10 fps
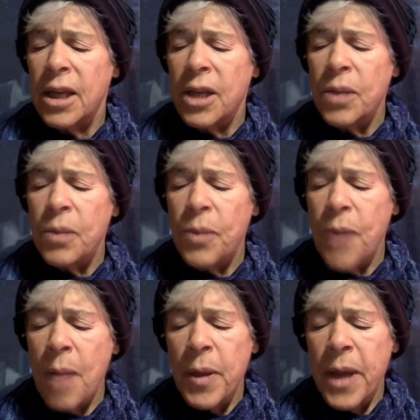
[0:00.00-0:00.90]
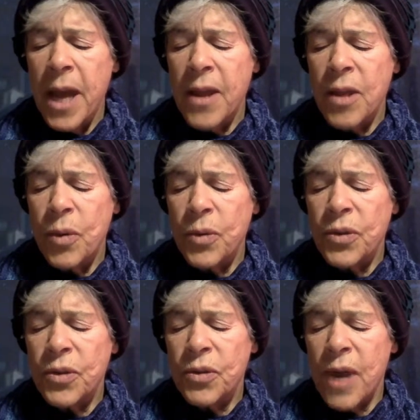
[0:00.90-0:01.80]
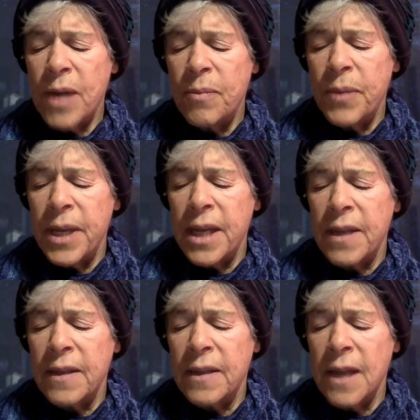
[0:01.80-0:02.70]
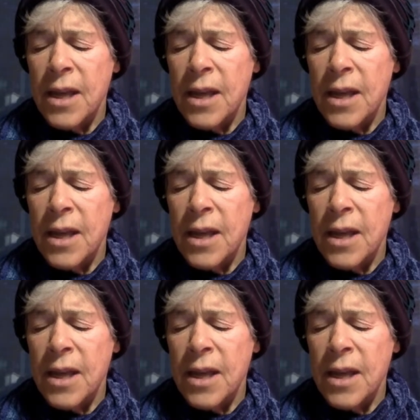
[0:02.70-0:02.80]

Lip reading: to promulgate the most great peace,